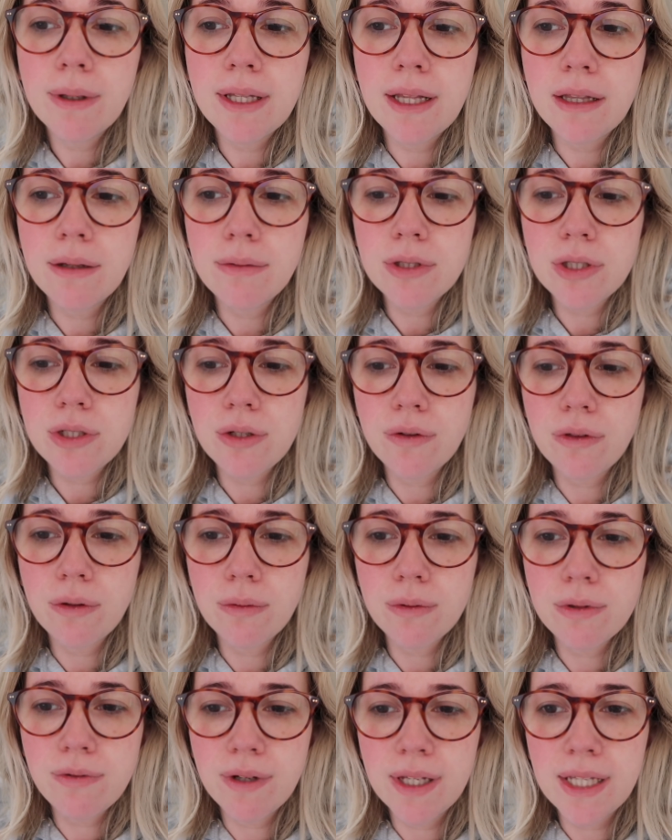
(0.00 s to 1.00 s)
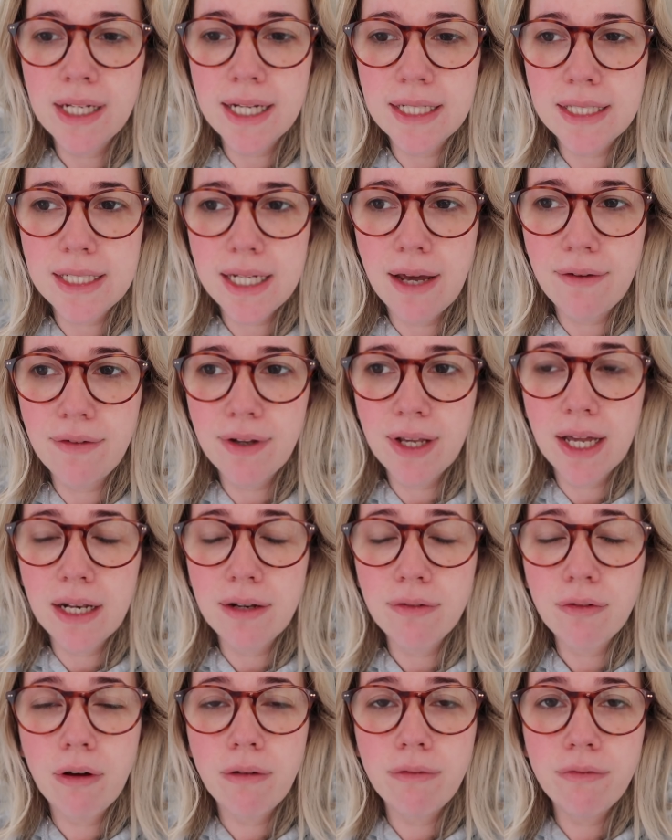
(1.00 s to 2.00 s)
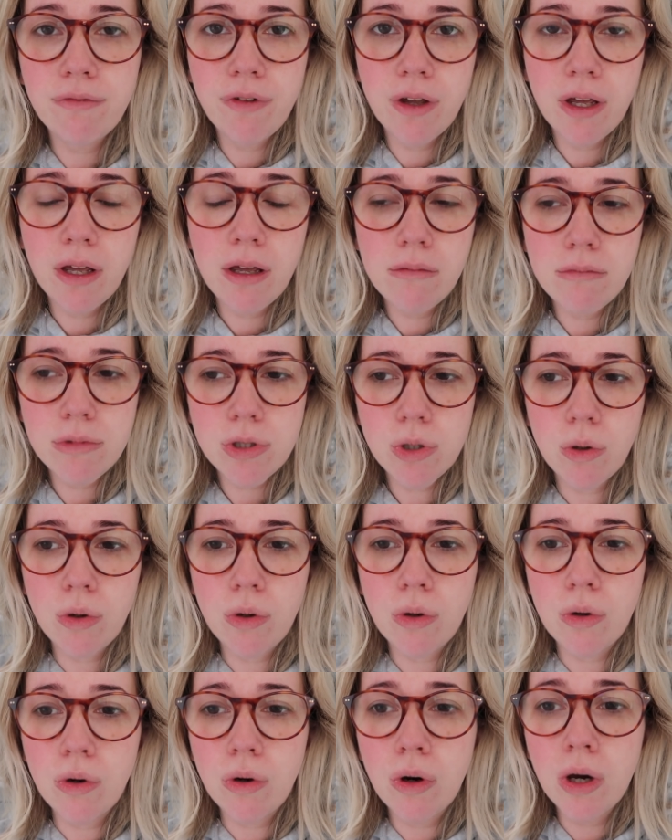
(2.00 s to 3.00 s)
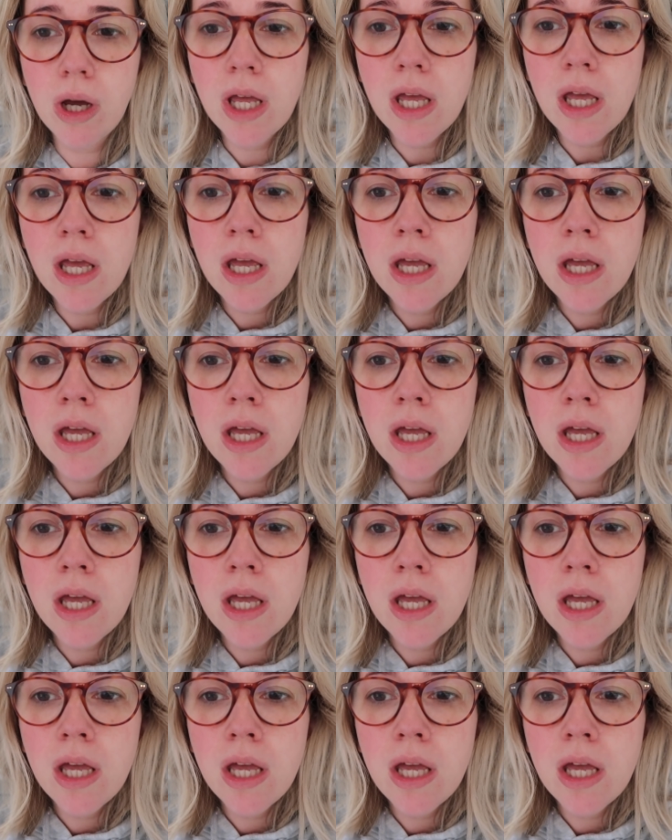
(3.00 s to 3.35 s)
and then there was stuff that was really nice to have it kind of confirmed, or